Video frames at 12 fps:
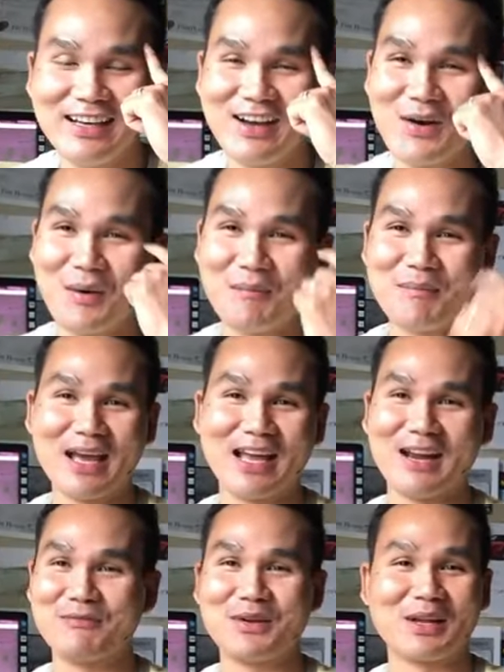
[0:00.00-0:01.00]
oh man,
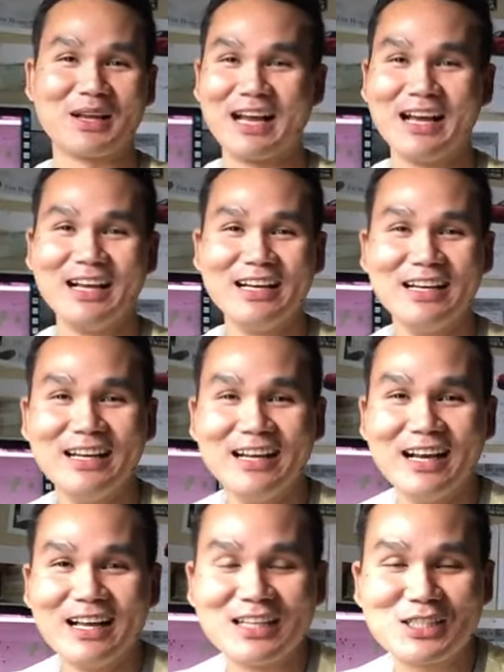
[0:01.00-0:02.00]
I'm feeling,
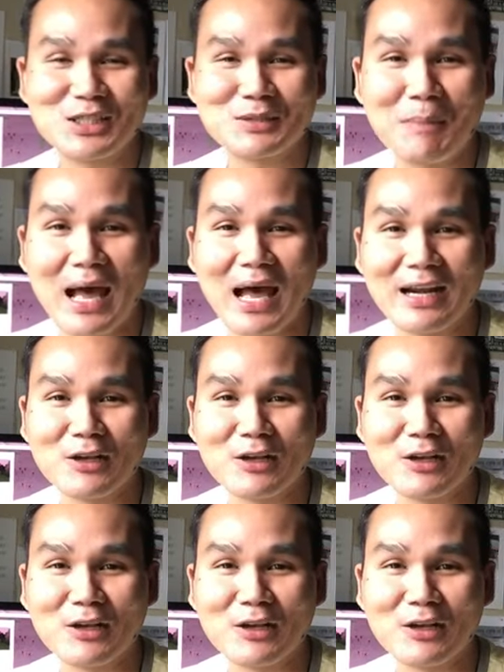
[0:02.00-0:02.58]
this is bad.